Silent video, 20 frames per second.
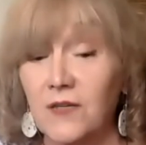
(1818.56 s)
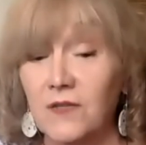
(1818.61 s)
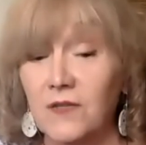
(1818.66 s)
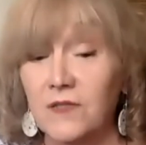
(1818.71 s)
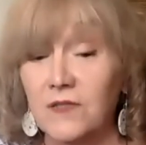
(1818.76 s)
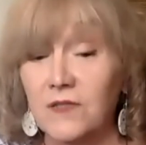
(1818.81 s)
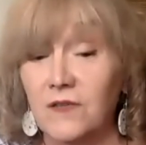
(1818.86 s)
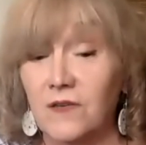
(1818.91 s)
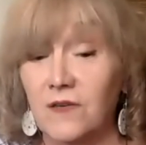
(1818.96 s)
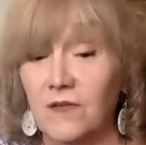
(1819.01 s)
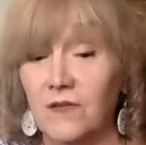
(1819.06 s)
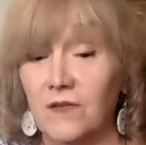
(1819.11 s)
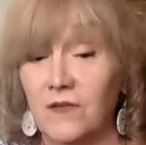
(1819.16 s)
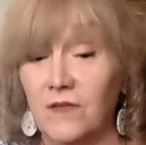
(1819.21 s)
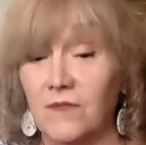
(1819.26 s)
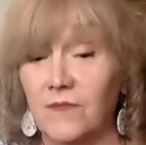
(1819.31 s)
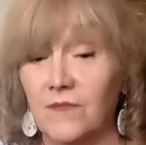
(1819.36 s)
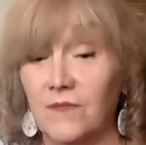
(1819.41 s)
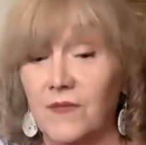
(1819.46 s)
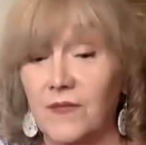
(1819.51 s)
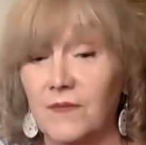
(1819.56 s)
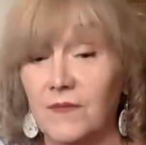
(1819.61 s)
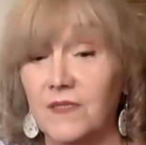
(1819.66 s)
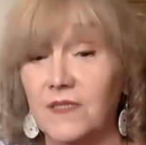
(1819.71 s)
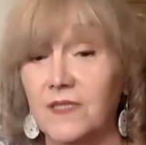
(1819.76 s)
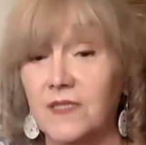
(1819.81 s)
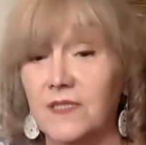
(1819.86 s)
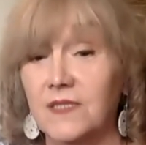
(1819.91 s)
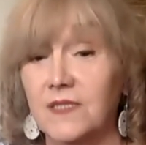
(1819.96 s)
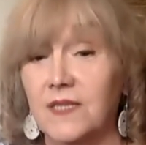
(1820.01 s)
Joe's got them.
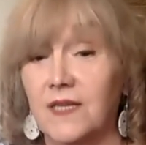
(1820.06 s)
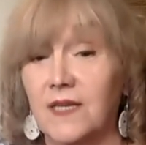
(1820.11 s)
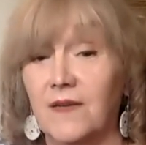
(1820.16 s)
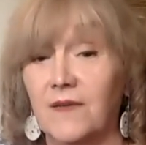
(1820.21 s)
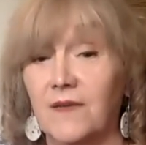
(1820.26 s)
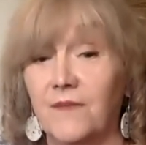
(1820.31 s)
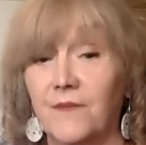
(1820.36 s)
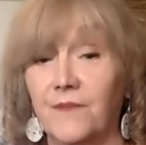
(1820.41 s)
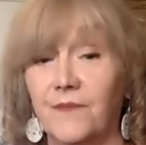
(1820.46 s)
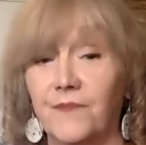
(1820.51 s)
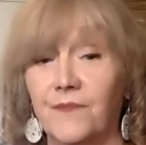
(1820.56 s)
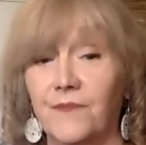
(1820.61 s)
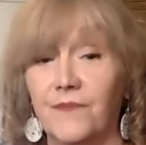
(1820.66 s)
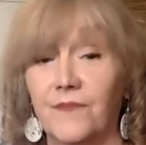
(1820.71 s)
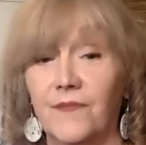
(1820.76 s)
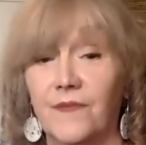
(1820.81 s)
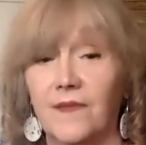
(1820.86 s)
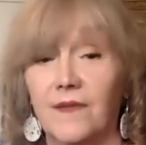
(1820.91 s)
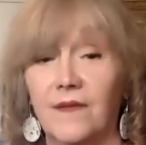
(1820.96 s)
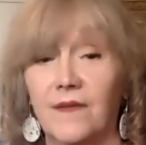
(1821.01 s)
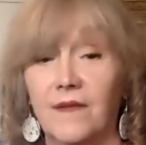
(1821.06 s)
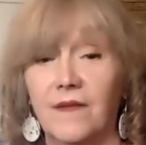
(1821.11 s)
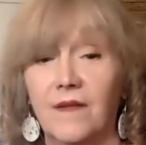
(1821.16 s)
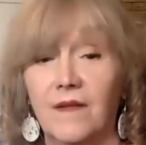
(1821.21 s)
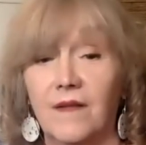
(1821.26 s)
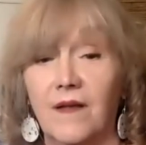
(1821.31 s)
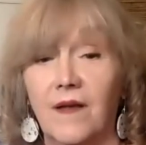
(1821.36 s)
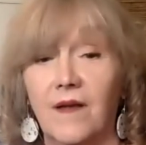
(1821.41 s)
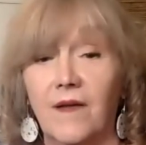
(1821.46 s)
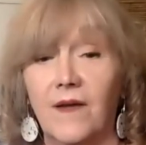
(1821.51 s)
Let me just,
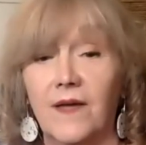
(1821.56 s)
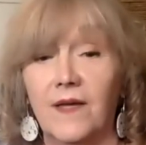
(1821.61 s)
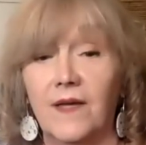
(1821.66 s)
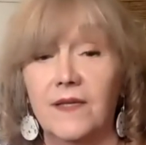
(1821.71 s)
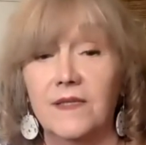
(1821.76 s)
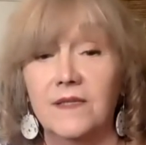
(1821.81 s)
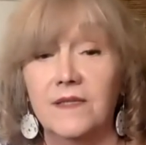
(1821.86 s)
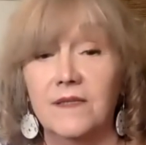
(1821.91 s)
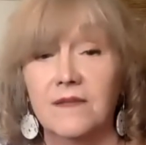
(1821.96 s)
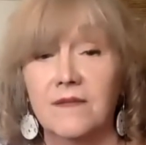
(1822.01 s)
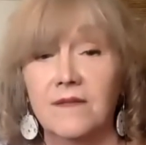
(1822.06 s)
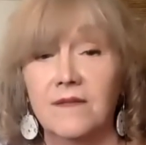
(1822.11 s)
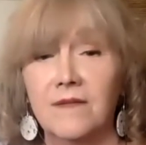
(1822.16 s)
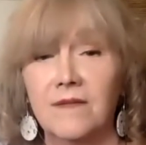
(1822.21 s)
all right.